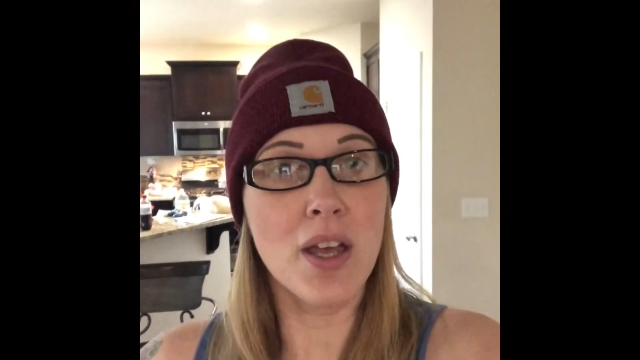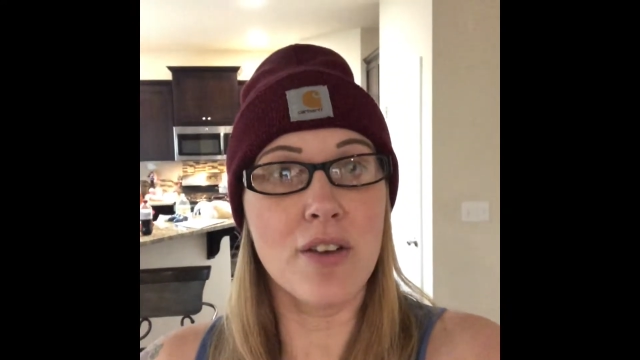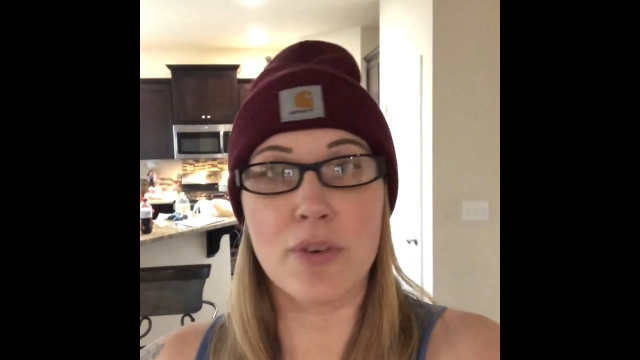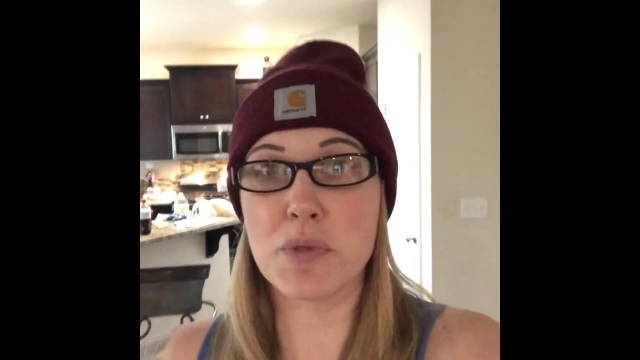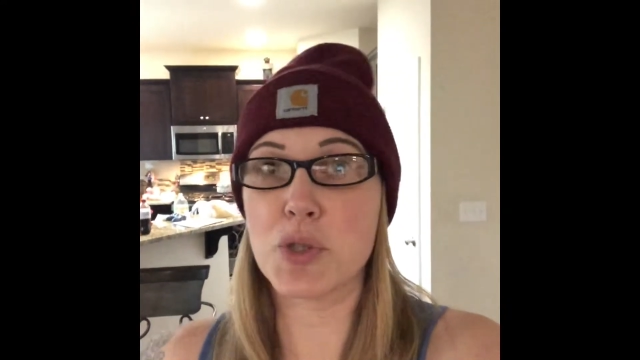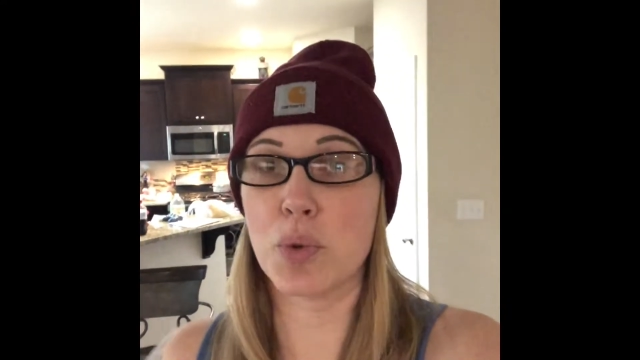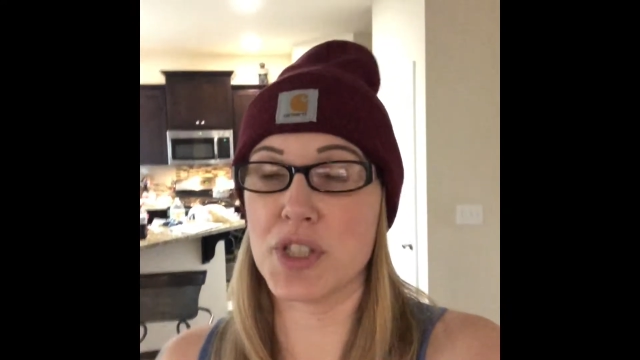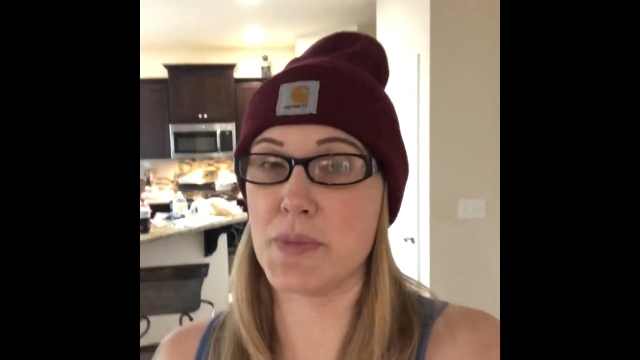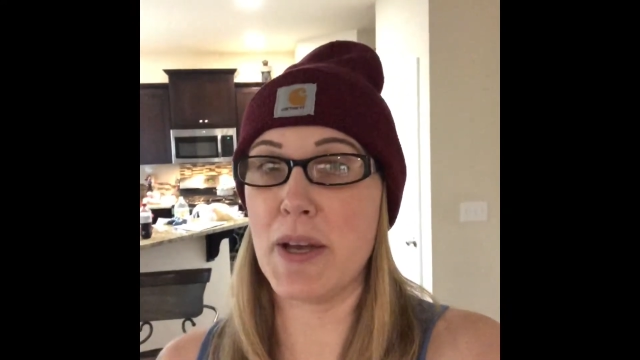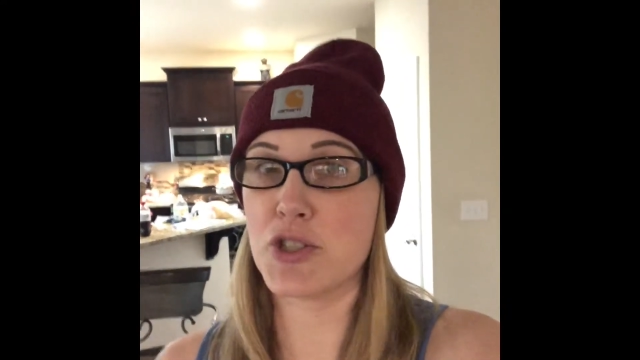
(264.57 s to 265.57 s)
from school,
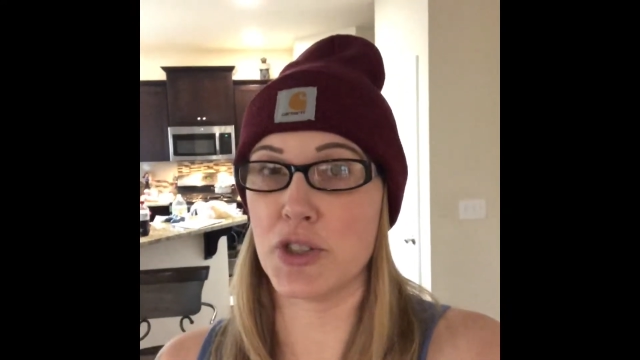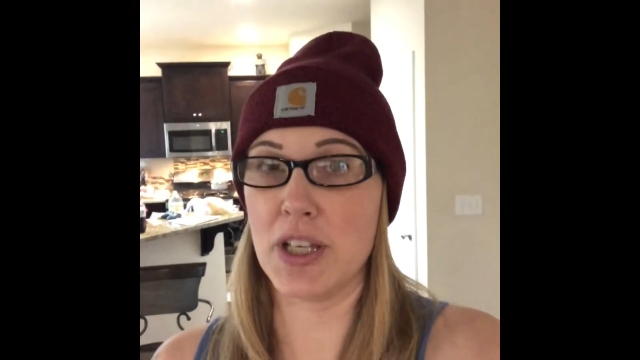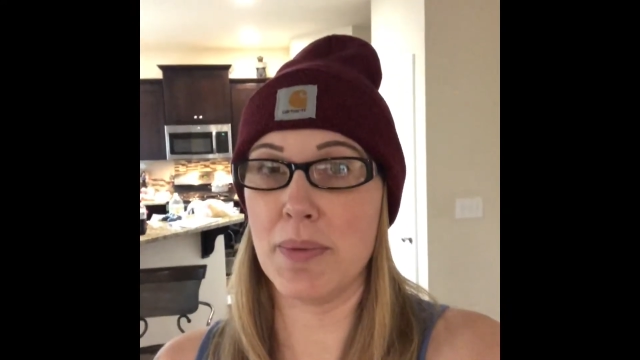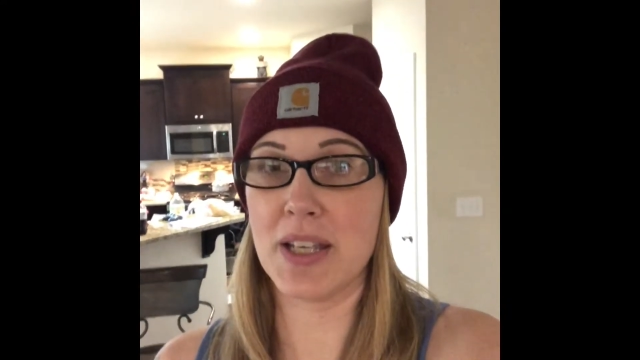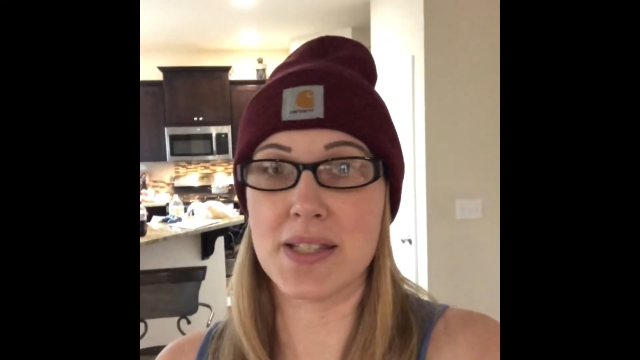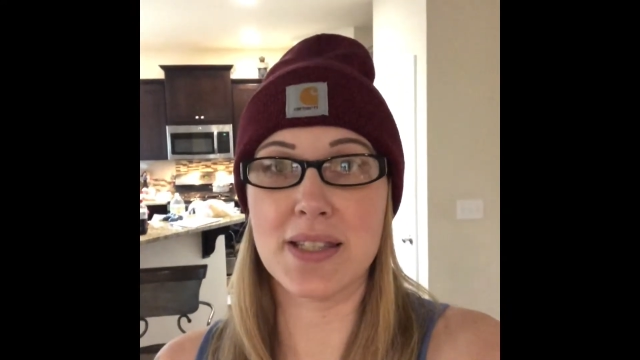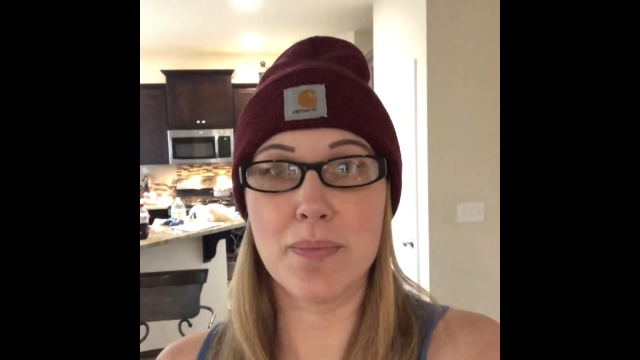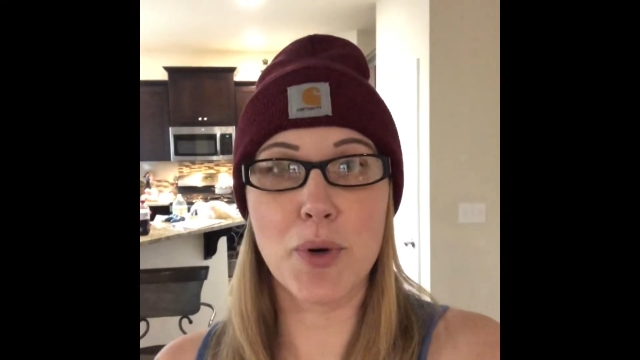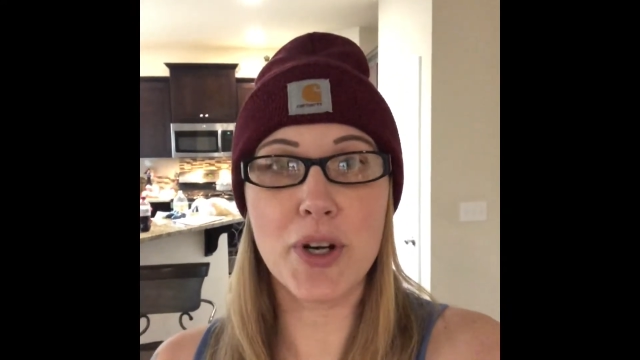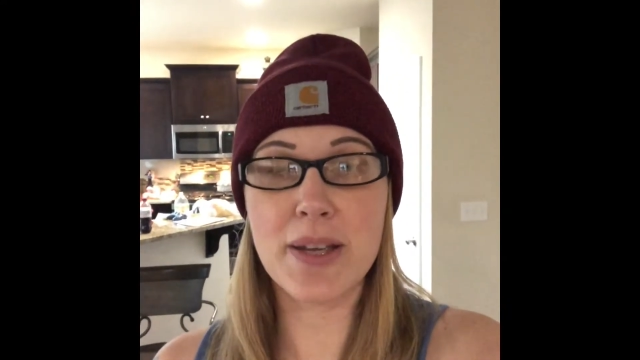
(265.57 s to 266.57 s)
especially because in the
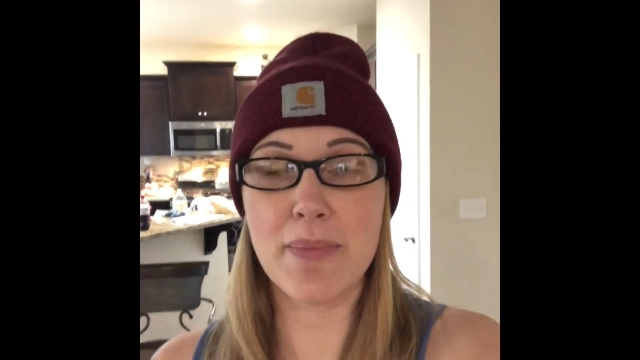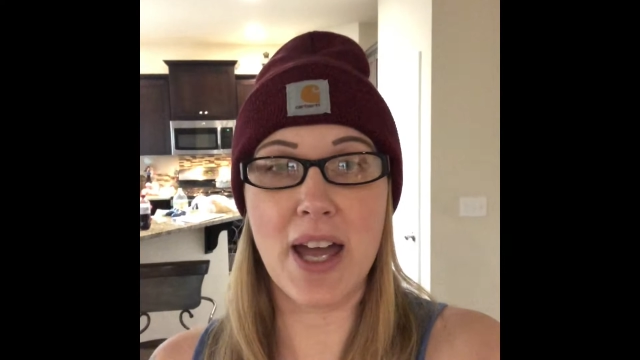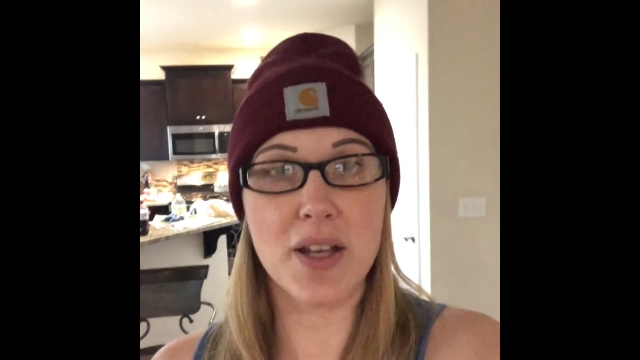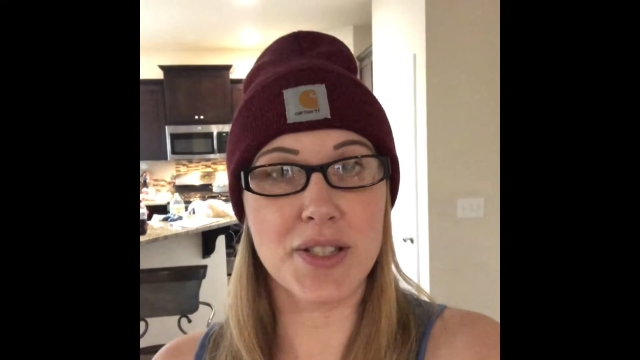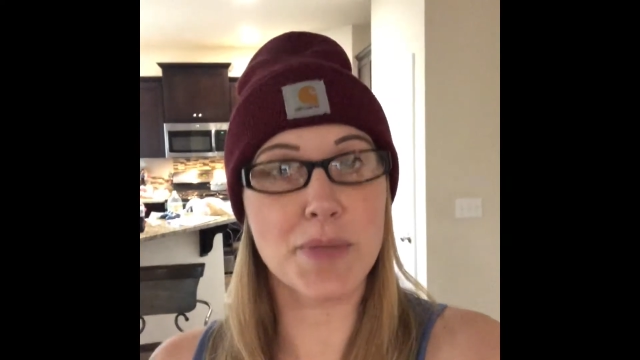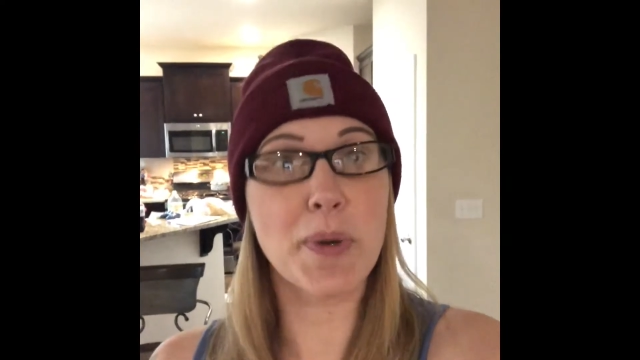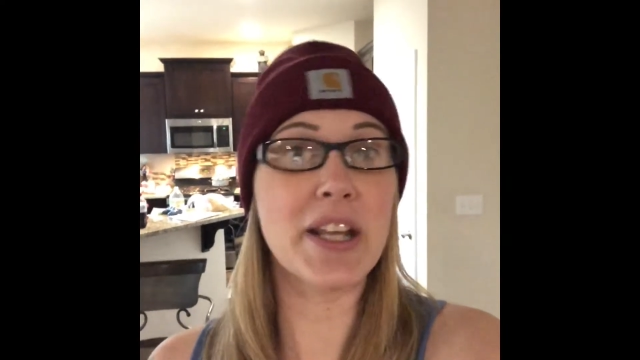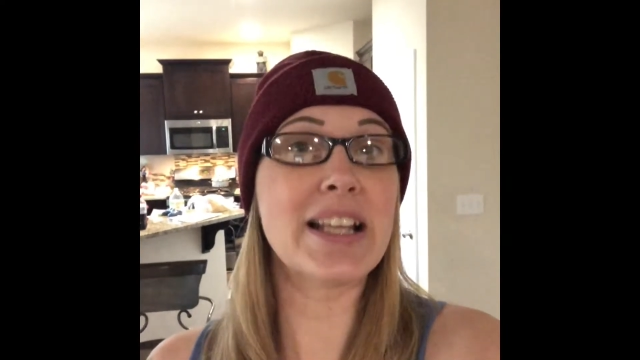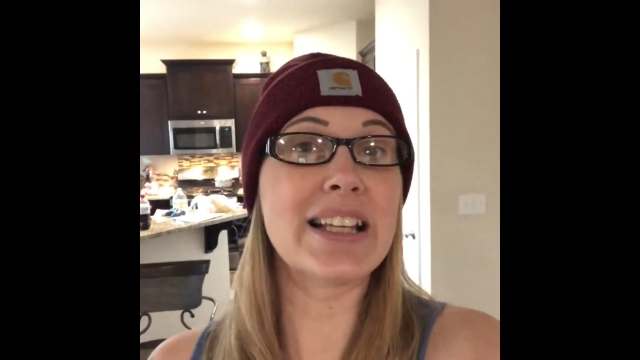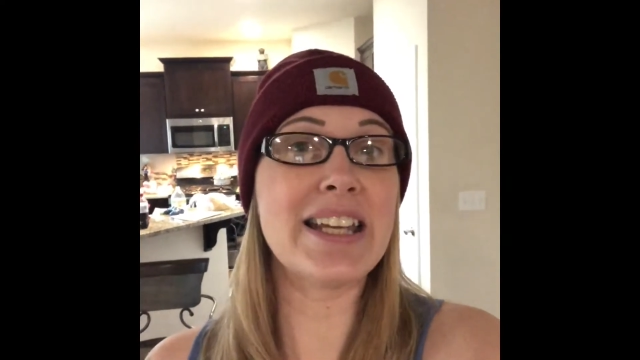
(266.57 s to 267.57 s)
morning my house is pretty
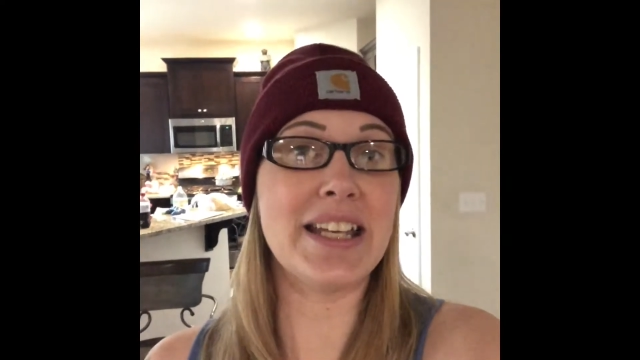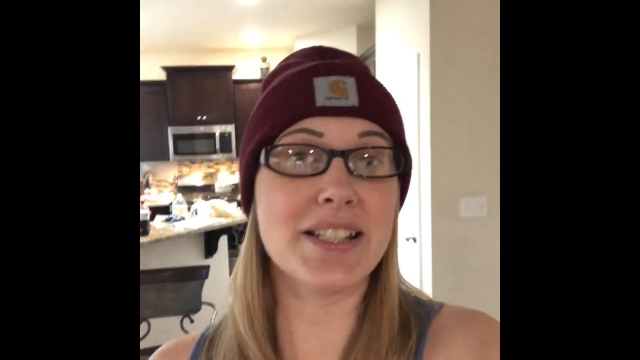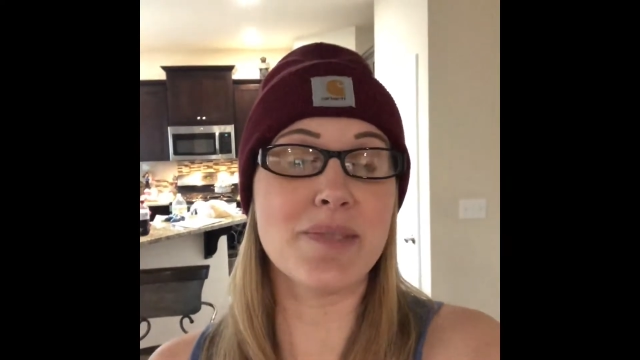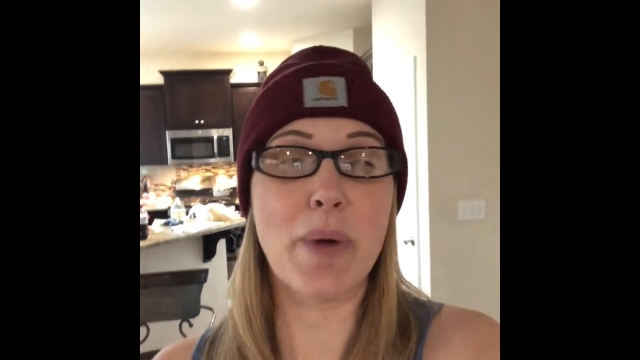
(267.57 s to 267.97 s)
cleaned,